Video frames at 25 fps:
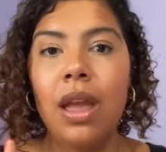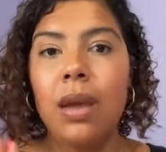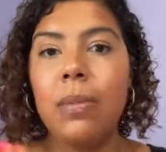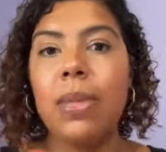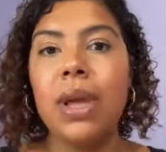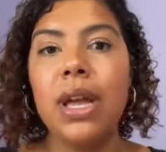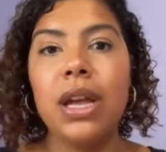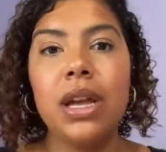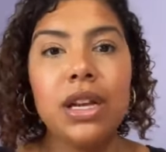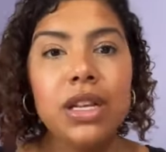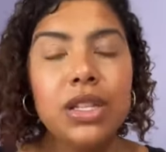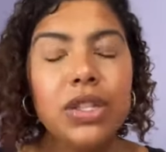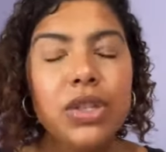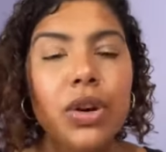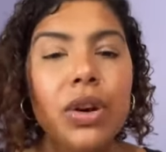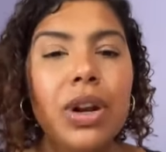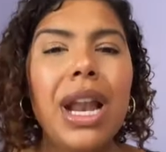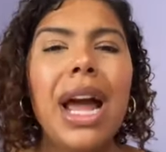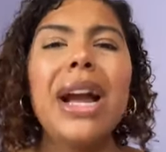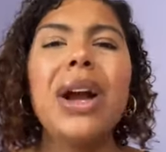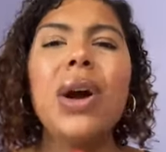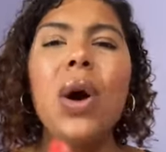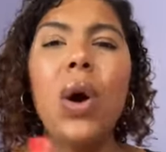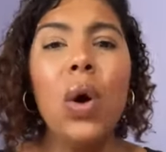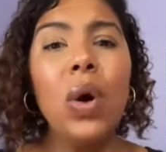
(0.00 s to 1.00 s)
Because you're
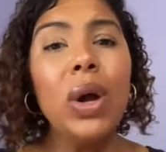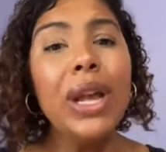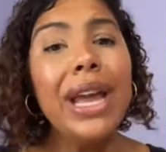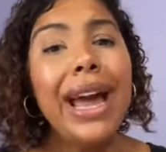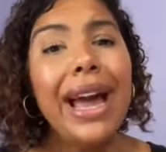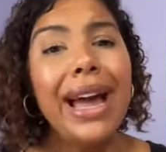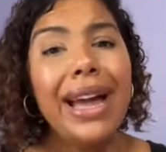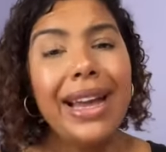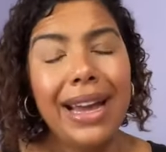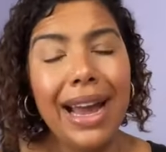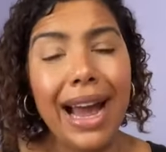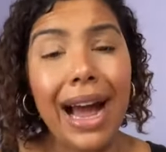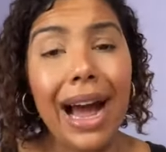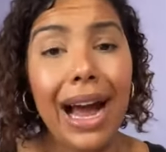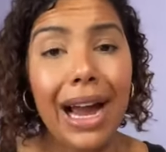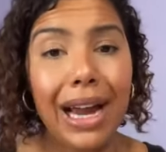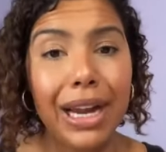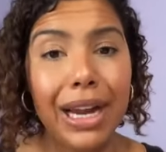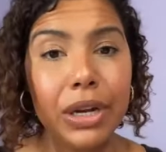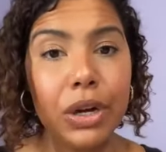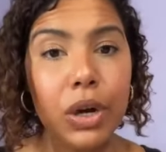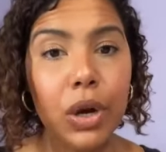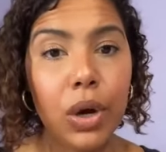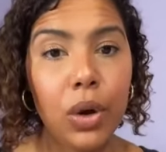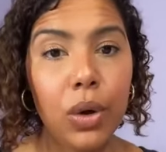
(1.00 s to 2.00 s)
like, oh yeah,
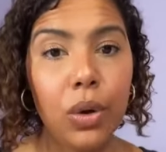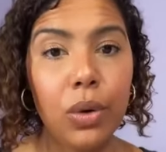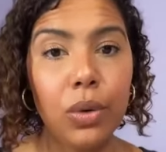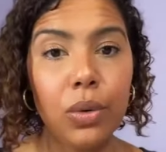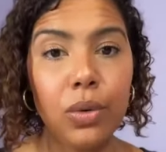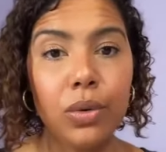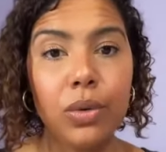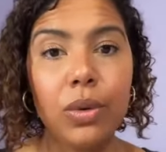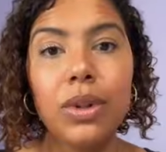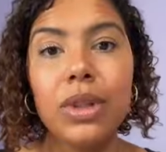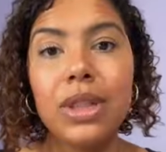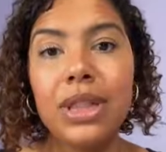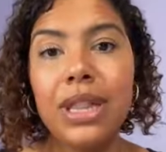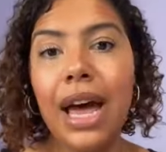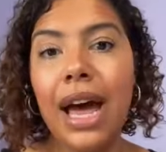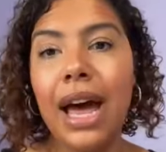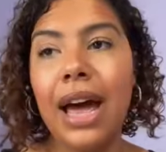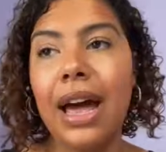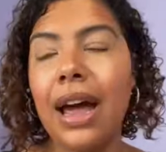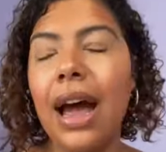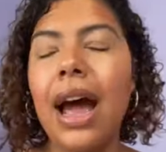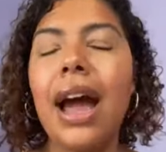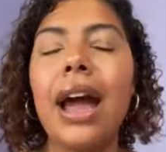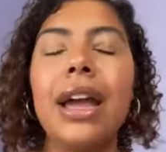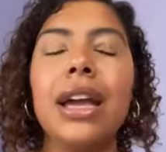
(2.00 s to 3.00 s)
I know
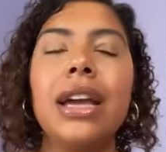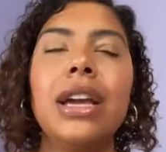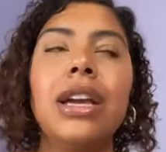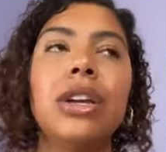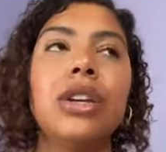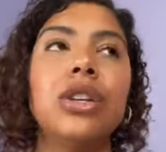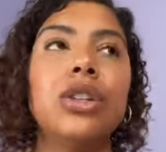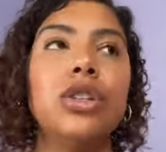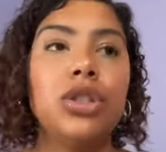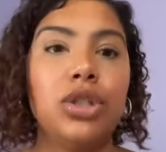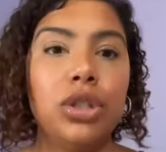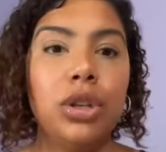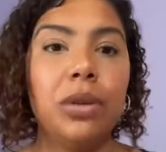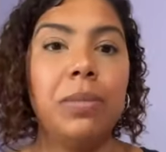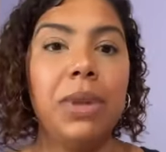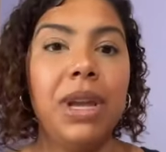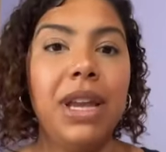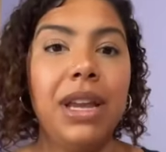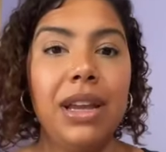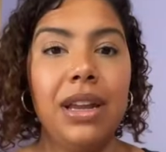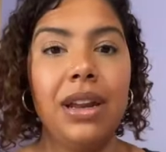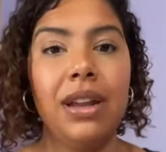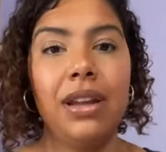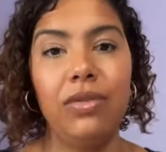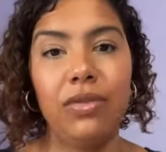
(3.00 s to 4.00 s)
that I should
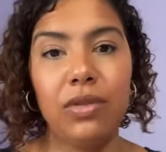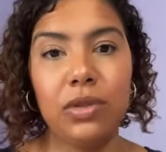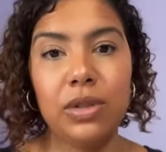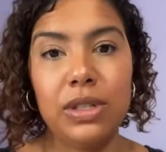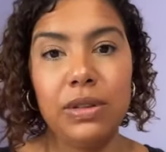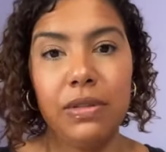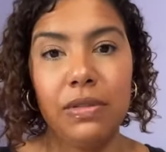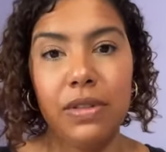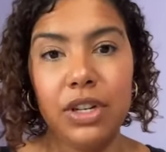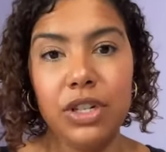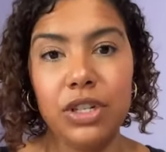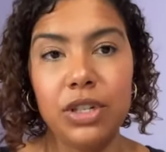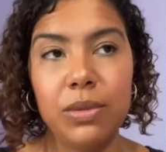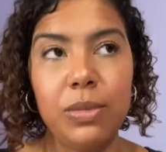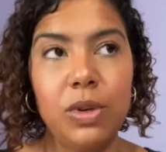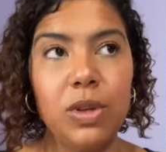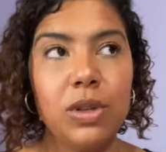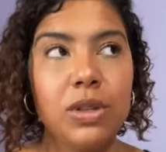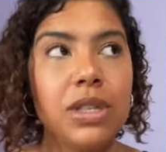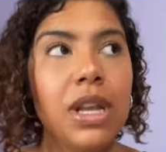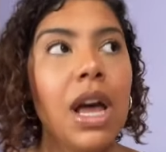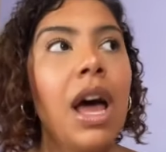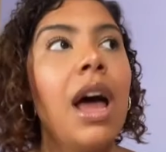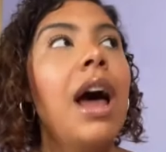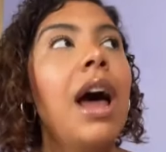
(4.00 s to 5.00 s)
be eating fruits and
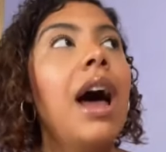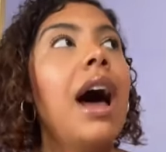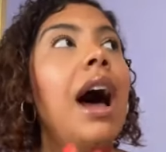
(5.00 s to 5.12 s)
vegetables.